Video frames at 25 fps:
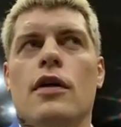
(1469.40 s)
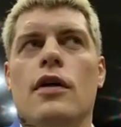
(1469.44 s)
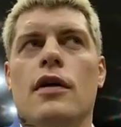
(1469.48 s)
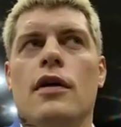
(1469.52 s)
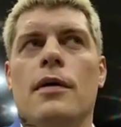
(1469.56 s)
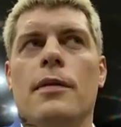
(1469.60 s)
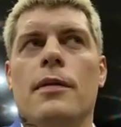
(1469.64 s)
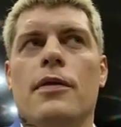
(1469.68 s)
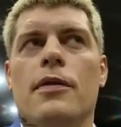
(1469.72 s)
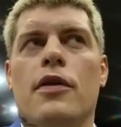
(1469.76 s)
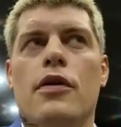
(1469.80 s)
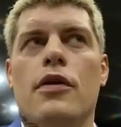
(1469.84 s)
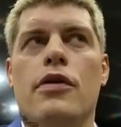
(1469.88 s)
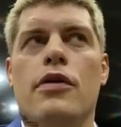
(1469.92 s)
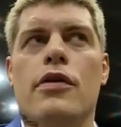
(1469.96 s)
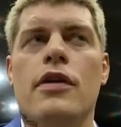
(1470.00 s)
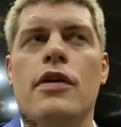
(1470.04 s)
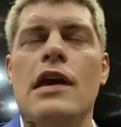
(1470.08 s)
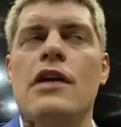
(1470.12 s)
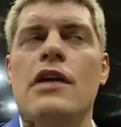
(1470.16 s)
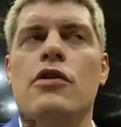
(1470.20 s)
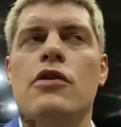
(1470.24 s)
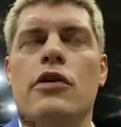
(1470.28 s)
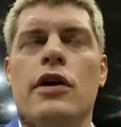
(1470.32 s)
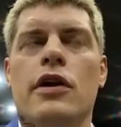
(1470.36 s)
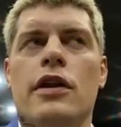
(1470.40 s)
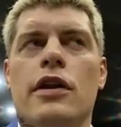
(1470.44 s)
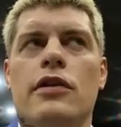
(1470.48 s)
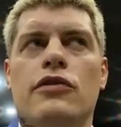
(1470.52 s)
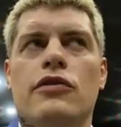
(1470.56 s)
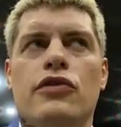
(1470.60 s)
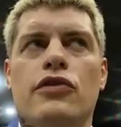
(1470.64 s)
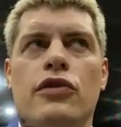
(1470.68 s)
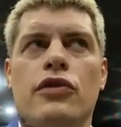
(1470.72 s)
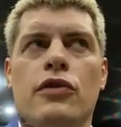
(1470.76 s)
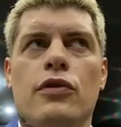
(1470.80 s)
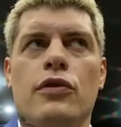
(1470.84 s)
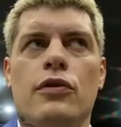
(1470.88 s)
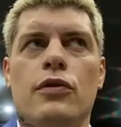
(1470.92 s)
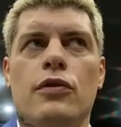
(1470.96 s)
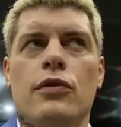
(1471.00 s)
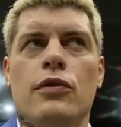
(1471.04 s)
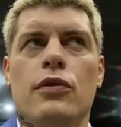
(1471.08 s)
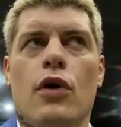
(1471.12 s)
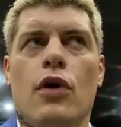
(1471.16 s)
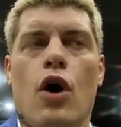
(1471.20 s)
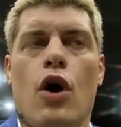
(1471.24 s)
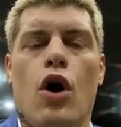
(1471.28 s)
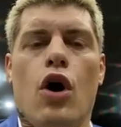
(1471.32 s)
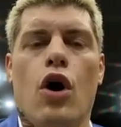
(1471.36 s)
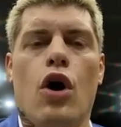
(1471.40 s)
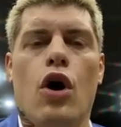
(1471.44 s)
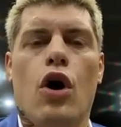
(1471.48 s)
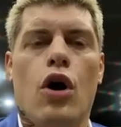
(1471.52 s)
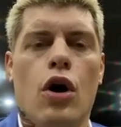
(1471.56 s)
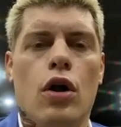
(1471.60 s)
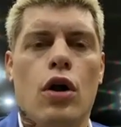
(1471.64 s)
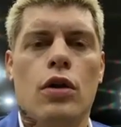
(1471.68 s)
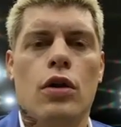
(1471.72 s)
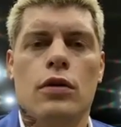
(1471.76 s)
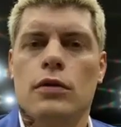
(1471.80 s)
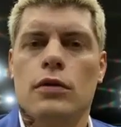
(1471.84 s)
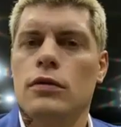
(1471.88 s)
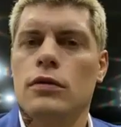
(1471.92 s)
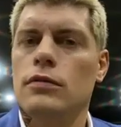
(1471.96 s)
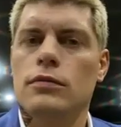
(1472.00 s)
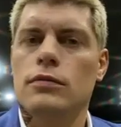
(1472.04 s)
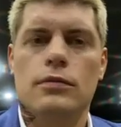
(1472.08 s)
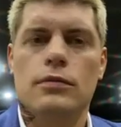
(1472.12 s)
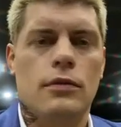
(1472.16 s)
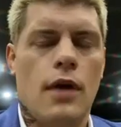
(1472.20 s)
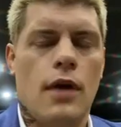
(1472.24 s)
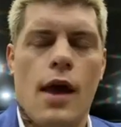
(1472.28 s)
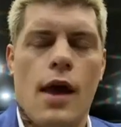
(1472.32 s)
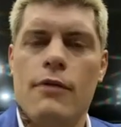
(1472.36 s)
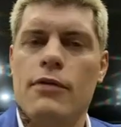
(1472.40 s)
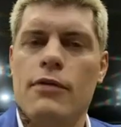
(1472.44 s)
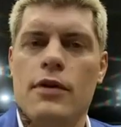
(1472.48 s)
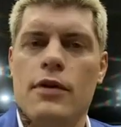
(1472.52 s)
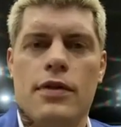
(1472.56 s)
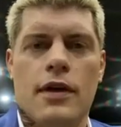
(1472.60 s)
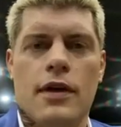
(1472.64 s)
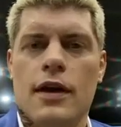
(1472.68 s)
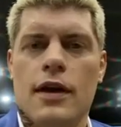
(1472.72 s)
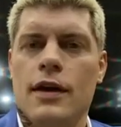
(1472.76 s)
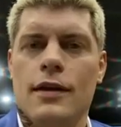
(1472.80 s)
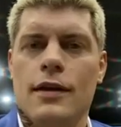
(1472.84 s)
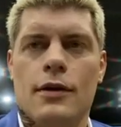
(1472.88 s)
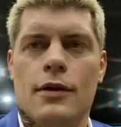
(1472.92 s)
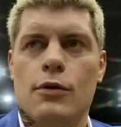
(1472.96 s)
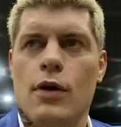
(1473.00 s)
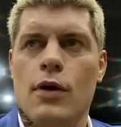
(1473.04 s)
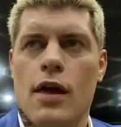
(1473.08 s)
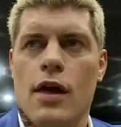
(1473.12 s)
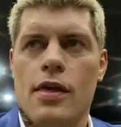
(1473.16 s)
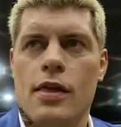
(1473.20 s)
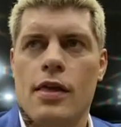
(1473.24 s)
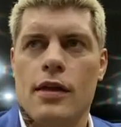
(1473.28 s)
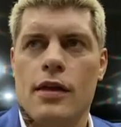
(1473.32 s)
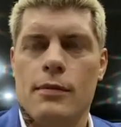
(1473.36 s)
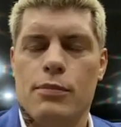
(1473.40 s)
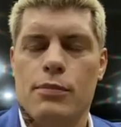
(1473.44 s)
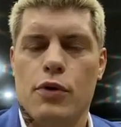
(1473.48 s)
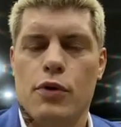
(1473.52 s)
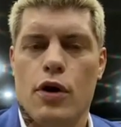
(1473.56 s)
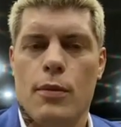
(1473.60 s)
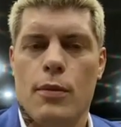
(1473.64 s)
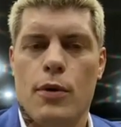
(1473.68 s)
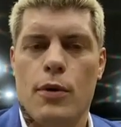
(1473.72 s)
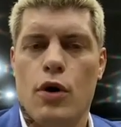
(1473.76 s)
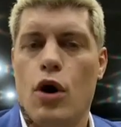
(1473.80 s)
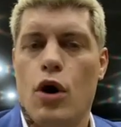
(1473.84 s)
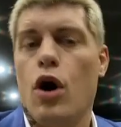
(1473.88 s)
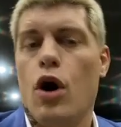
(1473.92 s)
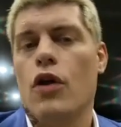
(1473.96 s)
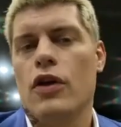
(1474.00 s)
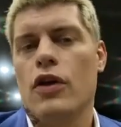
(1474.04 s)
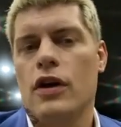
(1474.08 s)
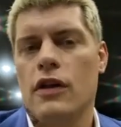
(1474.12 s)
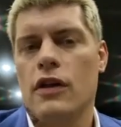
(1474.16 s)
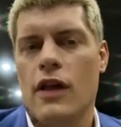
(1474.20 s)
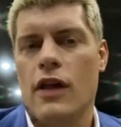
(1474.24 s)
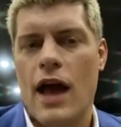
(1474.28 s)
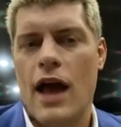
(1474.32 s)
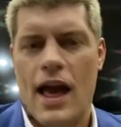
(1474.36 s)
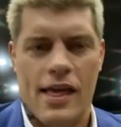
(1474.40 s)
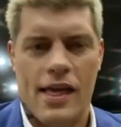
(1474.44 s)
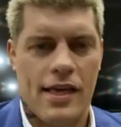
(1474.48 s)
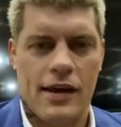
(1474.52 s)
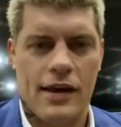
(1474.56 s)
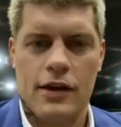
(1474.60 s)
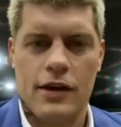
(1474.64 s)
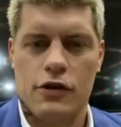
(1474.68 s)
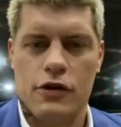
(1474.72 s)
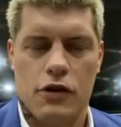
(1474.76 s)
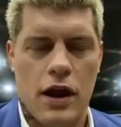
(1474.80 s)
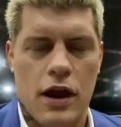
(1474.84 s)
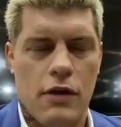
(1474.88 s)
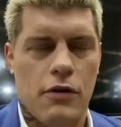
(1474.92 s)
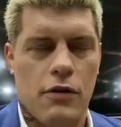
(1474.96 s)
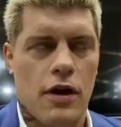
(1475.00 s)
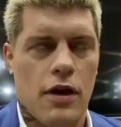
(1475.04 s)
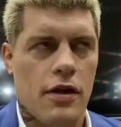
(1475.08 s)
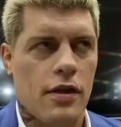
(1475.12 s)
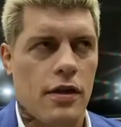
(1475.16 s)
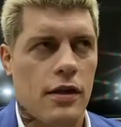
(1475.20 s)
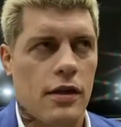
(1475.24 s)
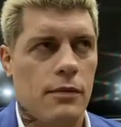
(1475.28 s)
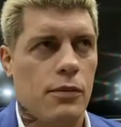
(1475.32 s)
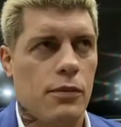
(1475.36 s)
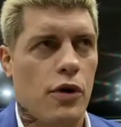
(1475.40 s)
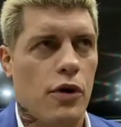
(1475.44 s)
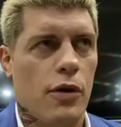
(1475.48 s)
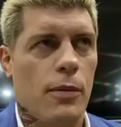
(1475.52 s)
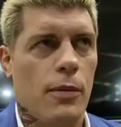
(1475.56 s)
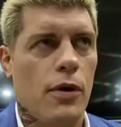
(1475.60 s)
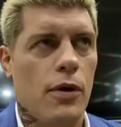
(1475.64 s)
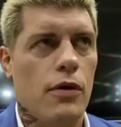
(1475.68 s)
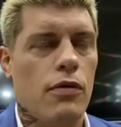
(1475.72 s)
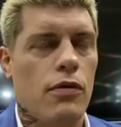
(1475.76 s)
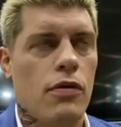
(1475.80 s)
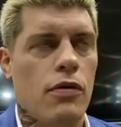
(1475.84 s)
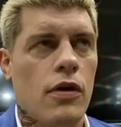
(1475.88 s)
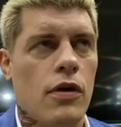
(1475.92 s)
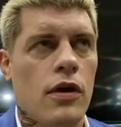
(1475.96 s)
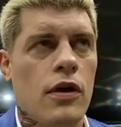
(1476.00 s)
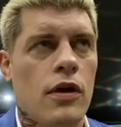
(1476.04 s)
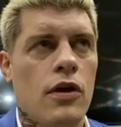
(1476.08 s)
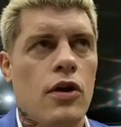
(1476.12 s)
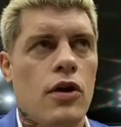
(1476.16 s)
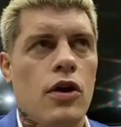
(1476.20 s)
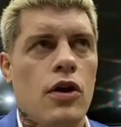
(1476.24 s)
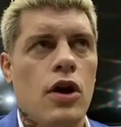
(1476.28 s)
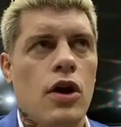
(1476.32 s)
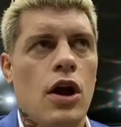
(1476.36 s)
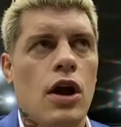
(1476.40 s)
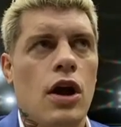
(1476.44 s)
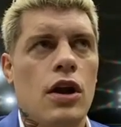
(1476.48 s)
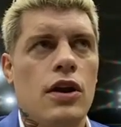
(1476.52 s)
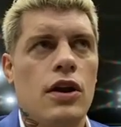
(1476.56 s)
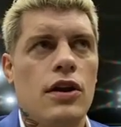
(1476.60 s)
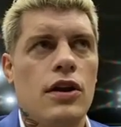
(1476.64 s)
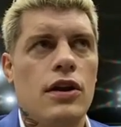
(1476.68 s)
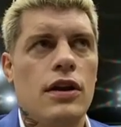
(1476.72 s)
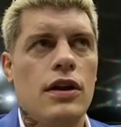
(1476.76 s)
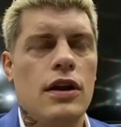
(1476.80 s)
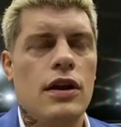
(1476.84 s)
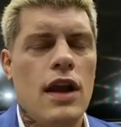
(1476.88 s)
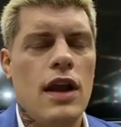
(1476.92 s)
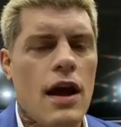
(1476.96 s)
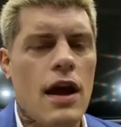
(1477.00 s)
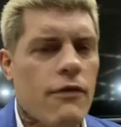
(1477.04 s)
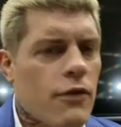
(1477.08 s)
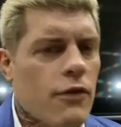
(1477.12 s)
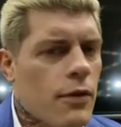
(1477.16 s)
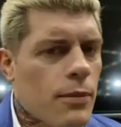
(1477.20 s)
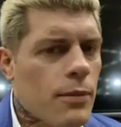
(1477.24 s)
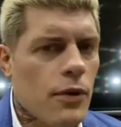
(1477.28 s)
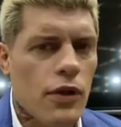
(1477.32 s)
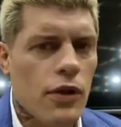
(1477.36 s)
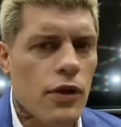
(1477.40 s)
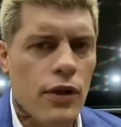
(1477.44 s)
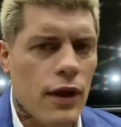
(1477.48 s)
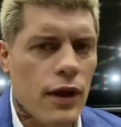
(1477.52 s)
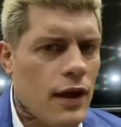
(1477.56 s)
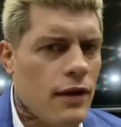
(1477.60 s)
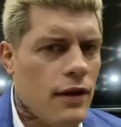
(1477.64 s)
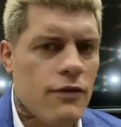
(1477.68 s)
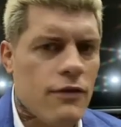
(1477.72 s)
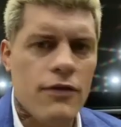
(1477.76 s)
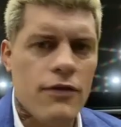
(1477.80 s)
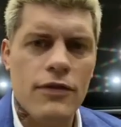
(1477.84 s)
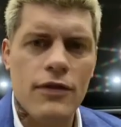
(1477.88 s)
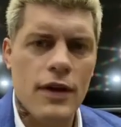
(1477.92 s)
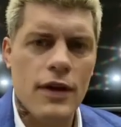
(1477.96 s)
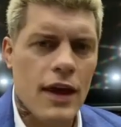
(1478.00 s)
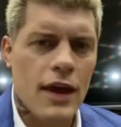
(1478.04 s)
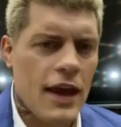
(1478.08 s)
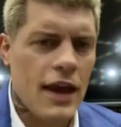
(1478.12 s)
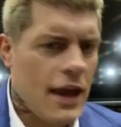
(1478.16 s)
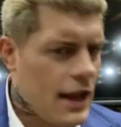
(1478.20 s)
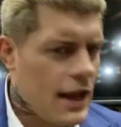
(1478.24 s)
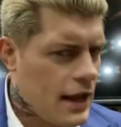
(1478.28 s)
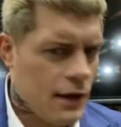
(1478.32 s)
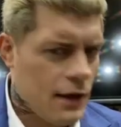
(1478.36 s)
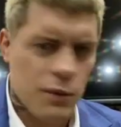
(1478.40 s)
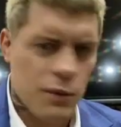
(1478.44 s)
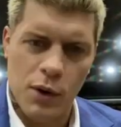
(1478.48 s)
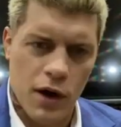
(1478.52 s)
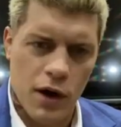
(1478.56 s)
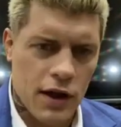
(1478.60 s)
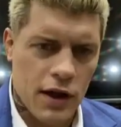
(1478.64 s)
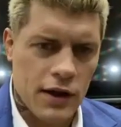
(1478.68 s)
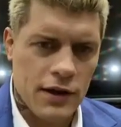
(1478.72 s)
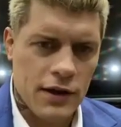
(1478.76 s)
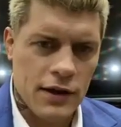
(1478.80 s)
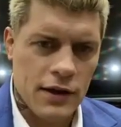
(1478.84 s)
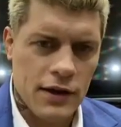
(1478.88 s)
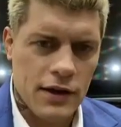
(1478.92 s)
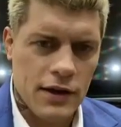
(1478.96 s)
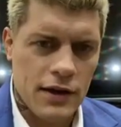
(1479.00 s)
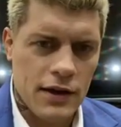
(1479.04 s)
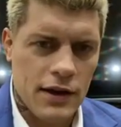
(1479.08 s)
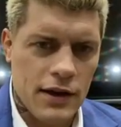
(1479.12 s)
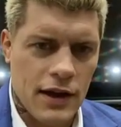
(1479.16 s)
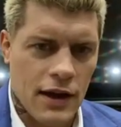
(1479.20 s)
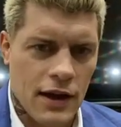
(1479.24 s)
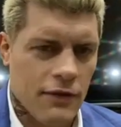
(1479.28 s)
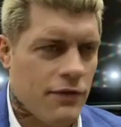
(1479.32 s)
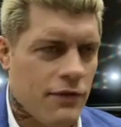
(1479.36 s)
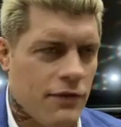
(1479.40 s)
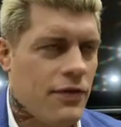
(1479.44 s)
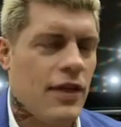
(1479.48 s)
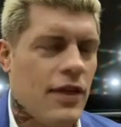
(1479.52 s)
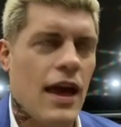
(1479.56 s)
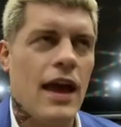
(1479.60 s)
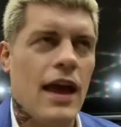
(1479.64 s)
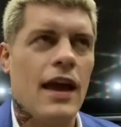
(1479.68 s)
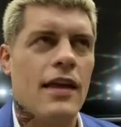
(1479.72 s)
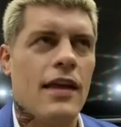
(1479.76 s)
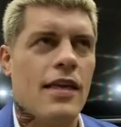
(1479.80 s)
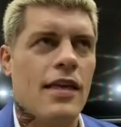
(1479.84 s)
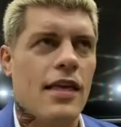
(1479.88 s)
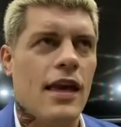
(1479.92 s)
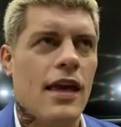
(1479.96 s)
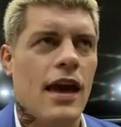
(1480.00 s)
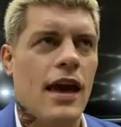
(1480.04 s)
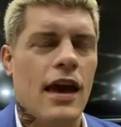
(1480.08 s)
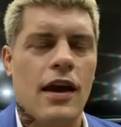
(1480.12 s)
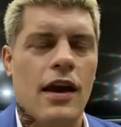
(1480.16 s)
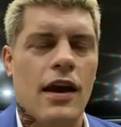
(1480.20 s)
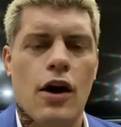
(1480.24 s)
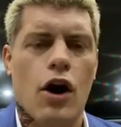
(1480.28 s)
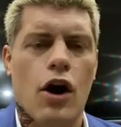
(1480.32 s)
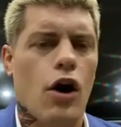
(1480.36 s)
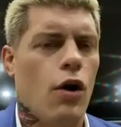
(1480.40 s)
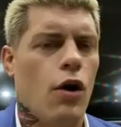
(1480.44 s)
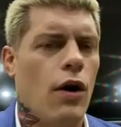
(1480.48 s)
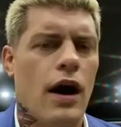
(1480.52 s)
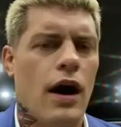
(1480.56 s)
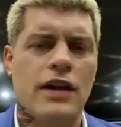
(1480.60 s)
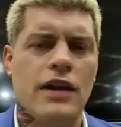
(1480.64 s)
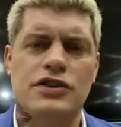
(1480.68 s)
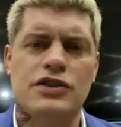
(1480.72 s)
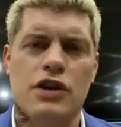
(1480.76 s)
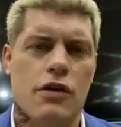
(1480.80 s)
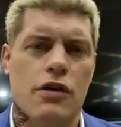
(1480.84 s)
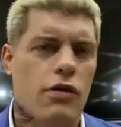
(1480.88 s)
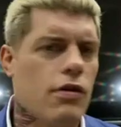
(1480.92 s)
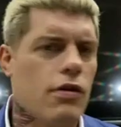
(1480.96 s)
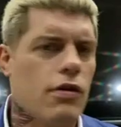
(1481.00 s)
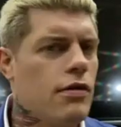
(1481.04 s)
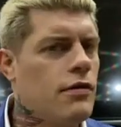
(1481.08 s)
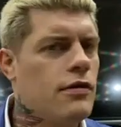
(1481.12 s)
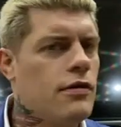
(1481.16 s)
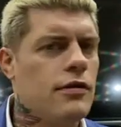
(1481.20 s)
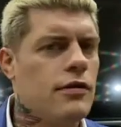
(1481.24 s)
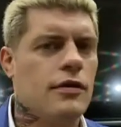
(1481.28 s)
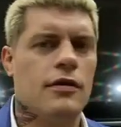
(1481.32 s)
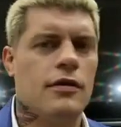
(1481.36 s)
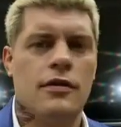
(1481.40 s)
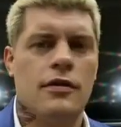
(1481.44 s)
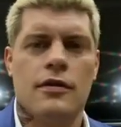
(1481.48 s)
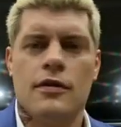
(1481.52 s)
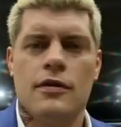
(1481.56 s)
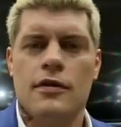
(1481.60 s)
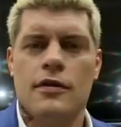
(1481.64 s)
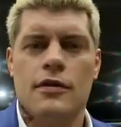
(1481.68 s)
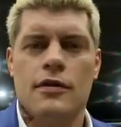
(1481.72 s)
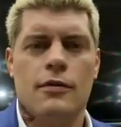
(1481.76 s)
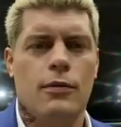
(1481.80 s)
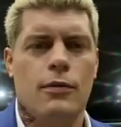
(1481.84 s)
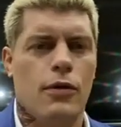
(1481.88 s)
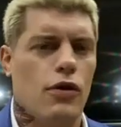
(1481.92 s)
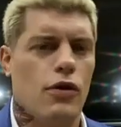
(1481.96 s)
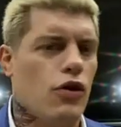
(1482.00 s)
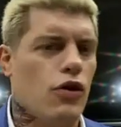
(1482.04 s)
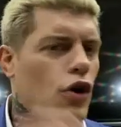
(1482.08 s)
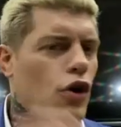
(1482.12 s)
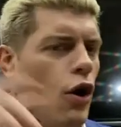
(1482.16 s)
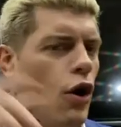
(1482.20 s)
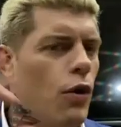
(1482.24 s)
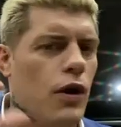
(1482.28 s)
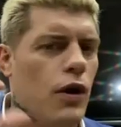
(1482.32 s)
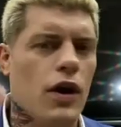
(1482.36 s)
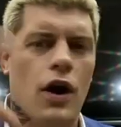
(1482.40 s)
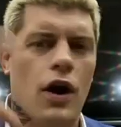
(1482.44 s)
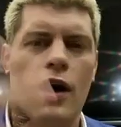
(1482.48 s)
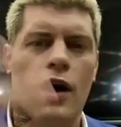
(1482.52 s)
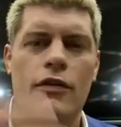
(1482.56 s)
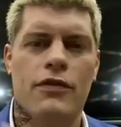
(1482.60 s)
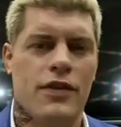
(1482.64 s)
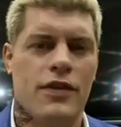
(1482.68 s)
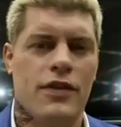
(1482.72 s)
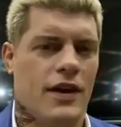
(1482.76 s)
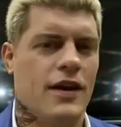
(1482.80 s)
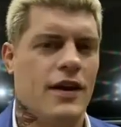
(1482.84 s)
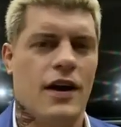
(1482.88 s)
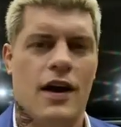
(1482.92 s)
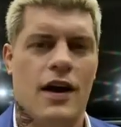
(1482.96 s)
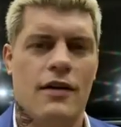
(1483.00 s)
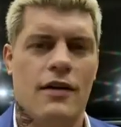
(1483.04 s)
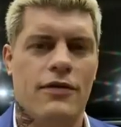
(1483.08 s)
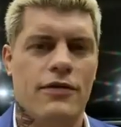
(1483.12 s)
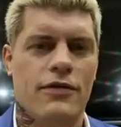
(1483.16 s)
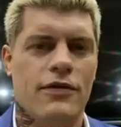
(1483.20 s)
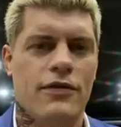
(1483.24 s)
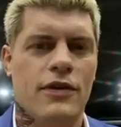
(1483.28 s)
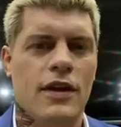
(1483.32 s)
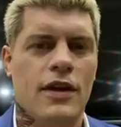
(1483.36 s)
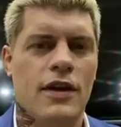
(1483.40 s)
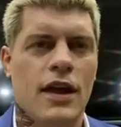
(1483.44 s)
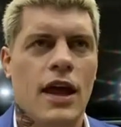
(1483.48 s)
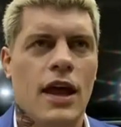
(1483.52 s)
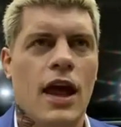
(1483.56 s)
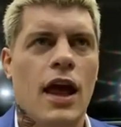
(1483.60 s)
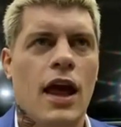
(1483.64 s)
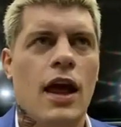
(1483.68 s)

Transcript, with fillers: the secret to all everything in a wrestling promo, all the classic great wrestling promos, mm-hmm never believe anyone if they say, "Oh, I just was going off the cuff." Mm.